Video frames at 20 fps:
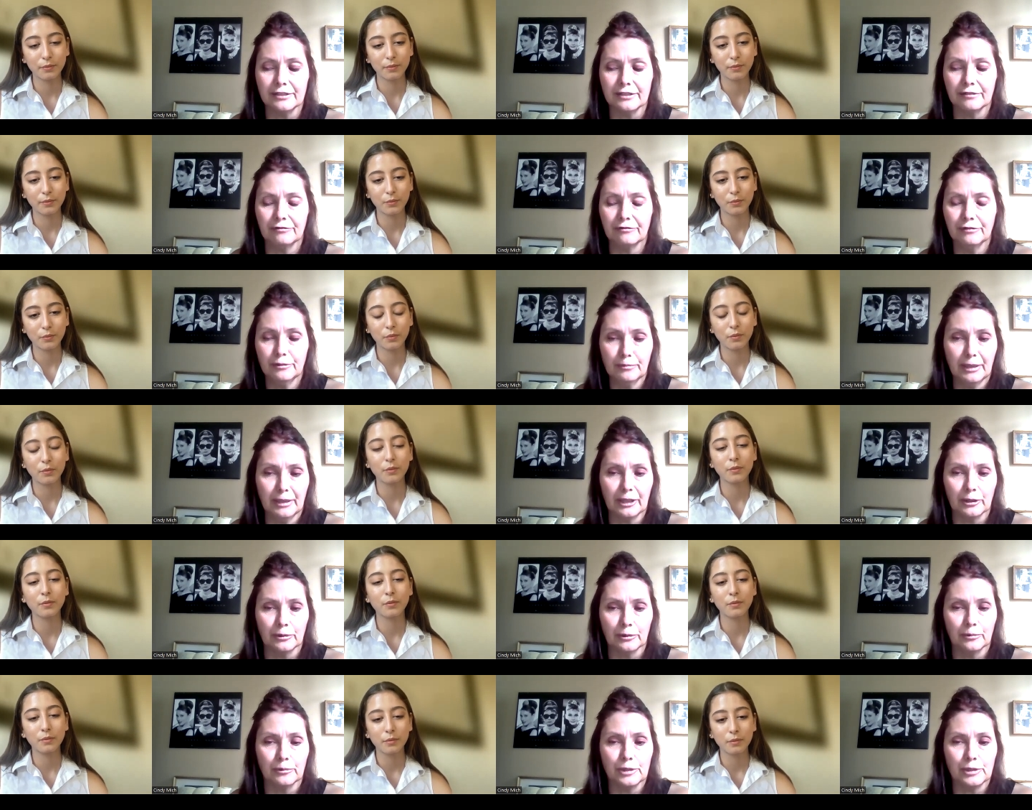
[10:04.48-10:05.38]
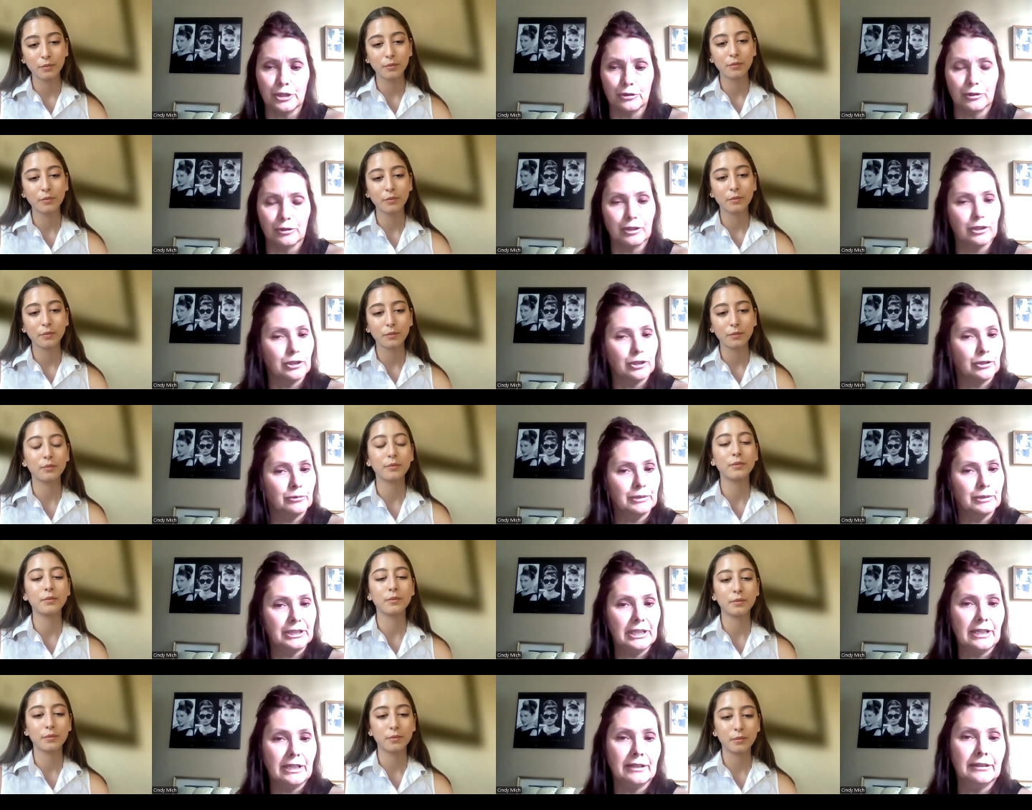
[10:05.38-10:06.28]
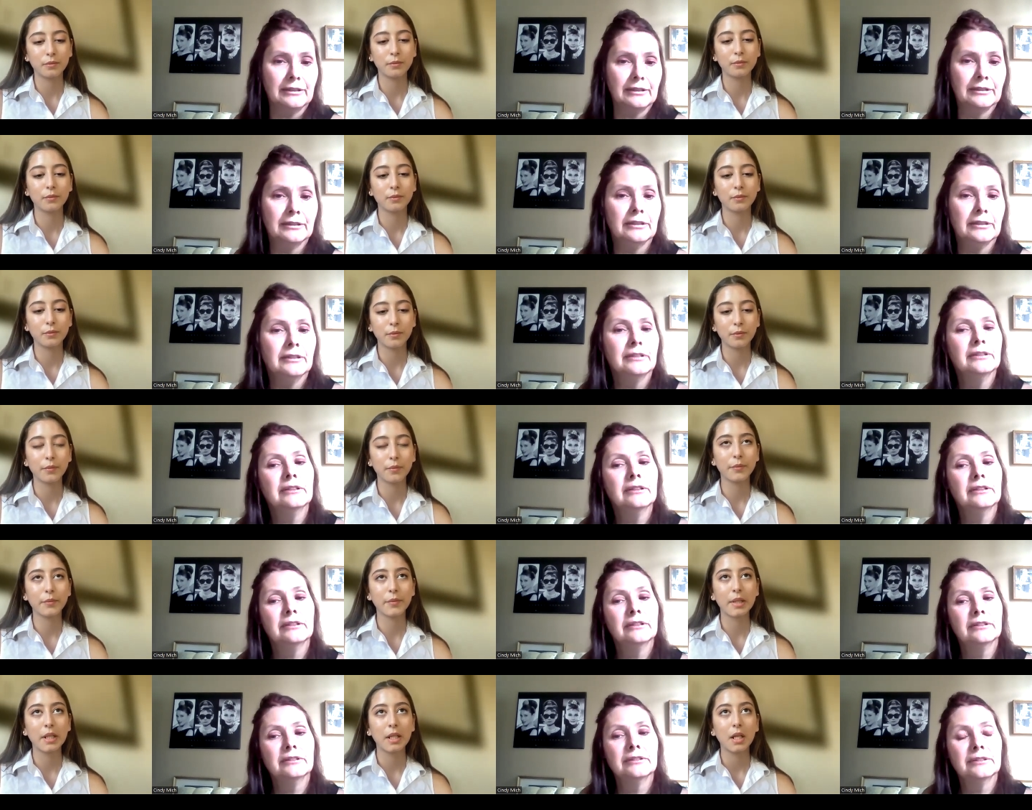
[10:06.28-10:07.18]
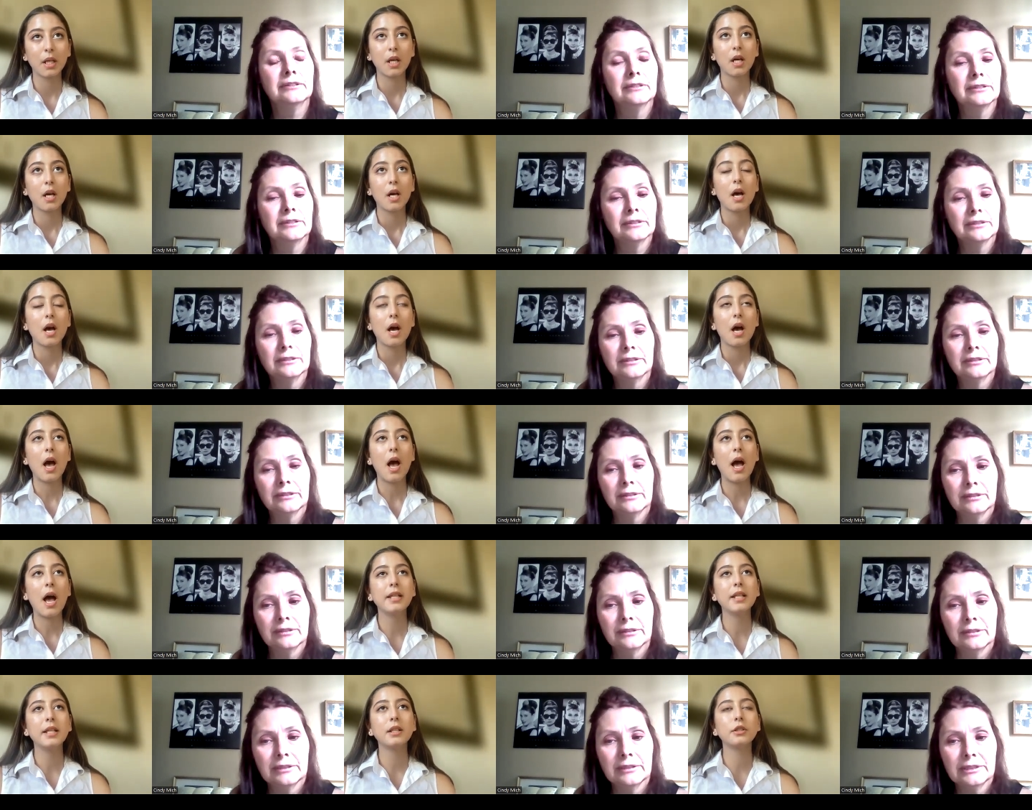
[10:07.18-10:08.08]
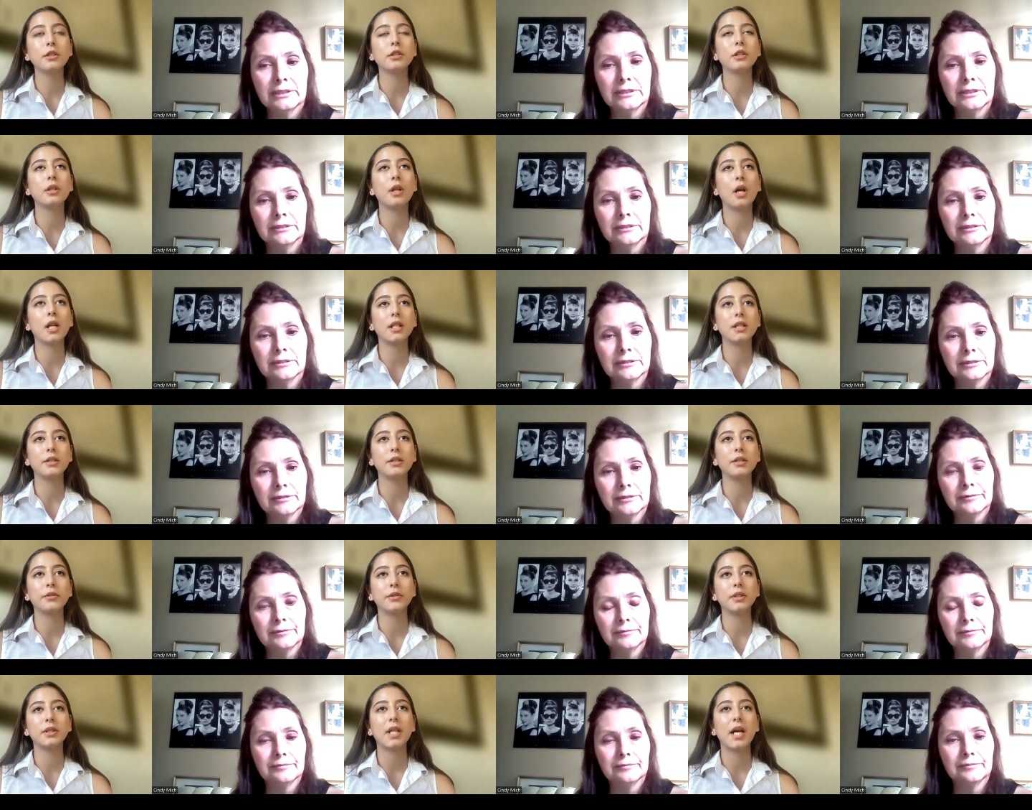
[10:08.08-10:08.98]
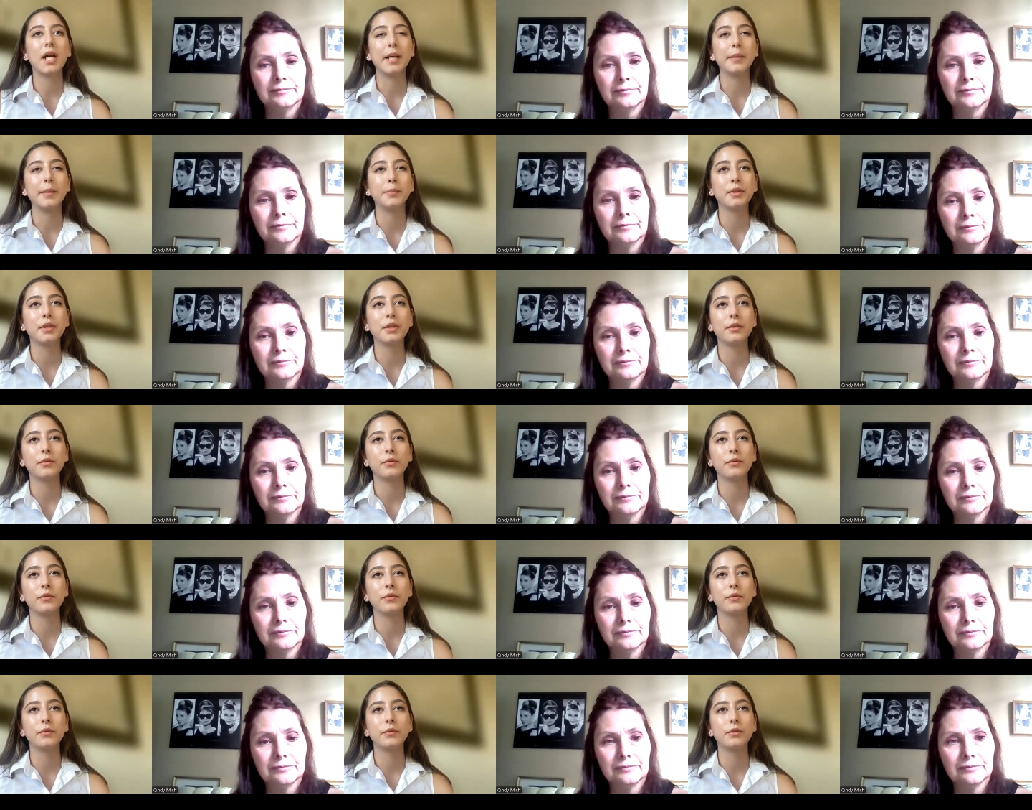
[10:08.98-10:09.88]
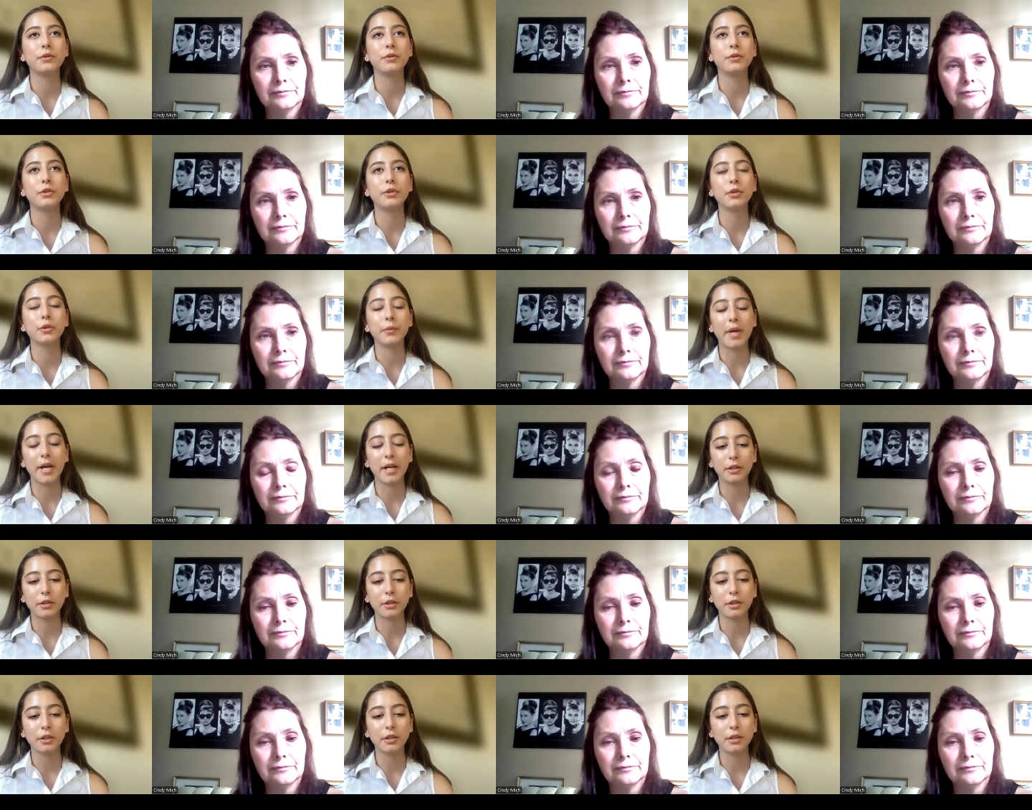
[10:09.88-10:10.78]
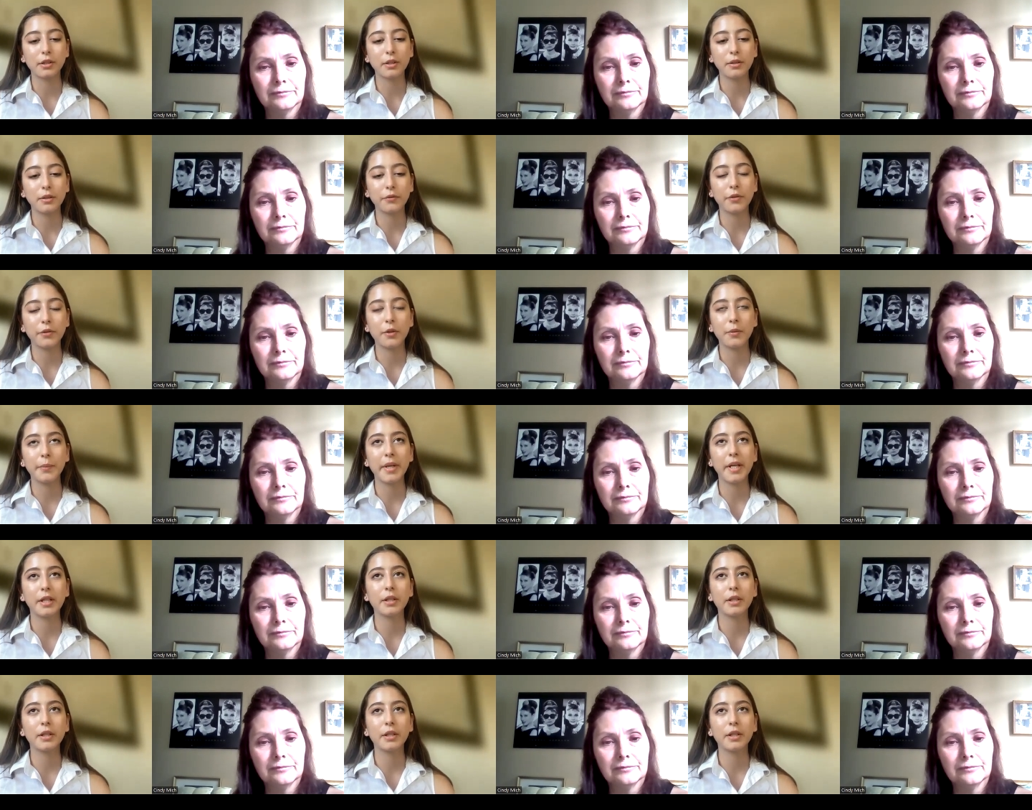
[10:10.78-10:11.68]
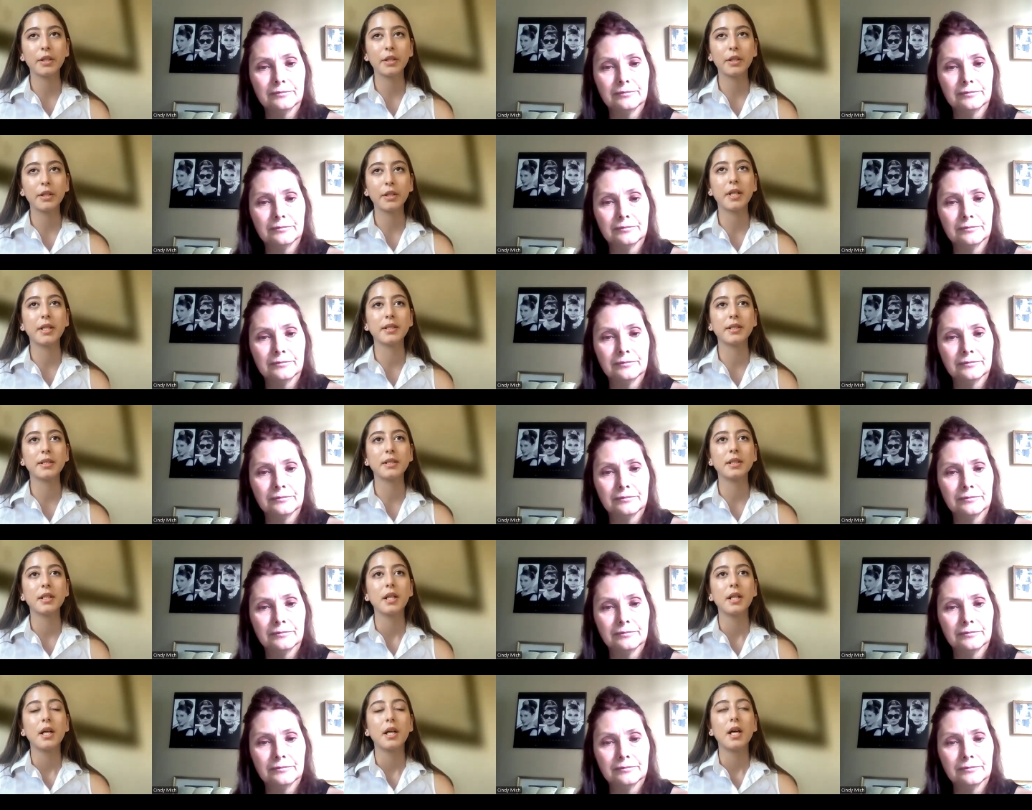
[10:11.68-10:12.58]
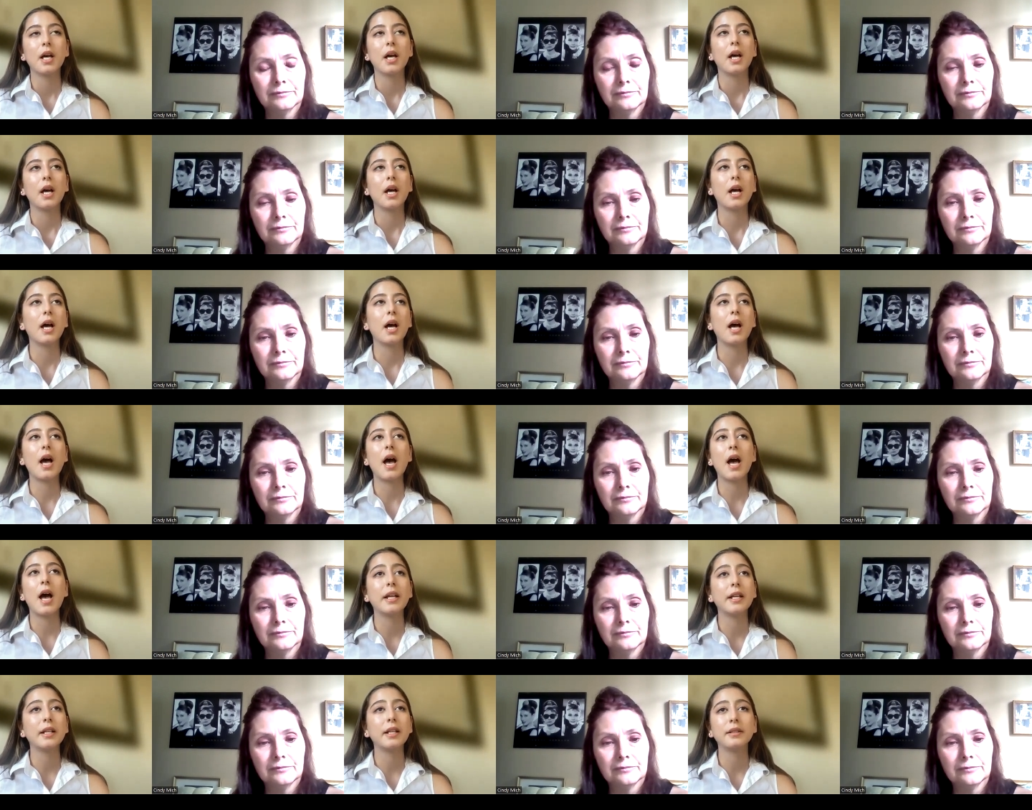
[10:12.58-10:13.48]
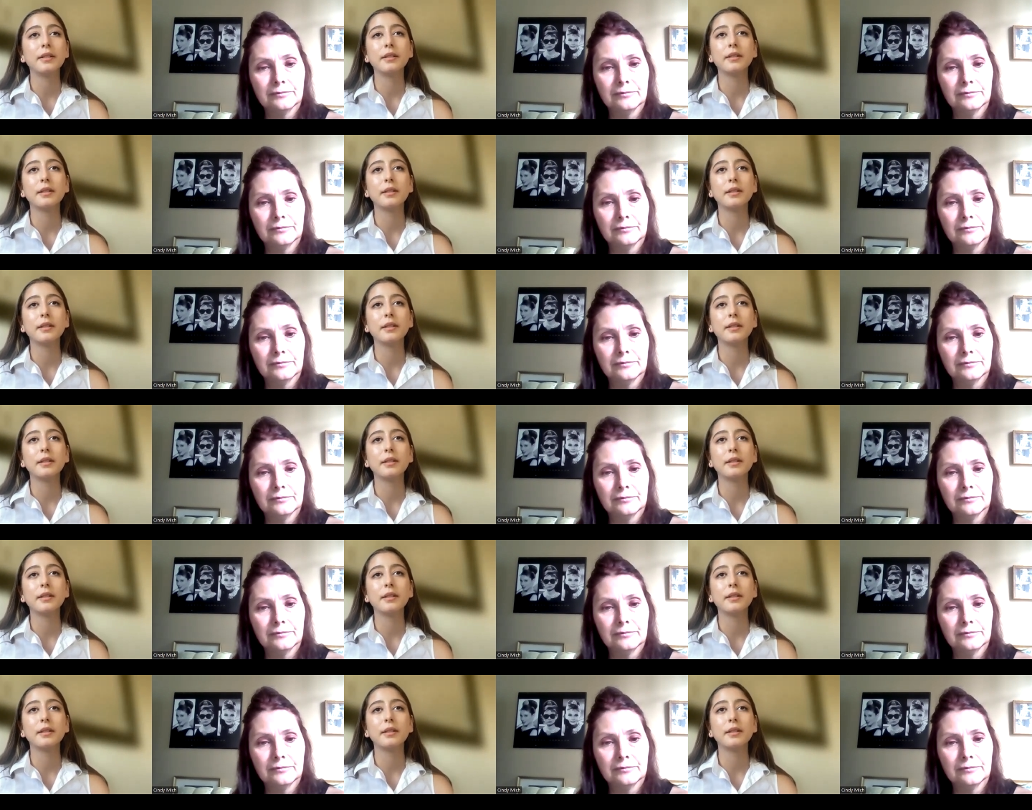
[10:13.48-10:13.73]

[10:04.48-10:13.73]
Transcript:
Speaker 1: as a filmmaker. Would you concur with that?
Speaker 2: I think there's a lot of different types of directors and filmmakers because I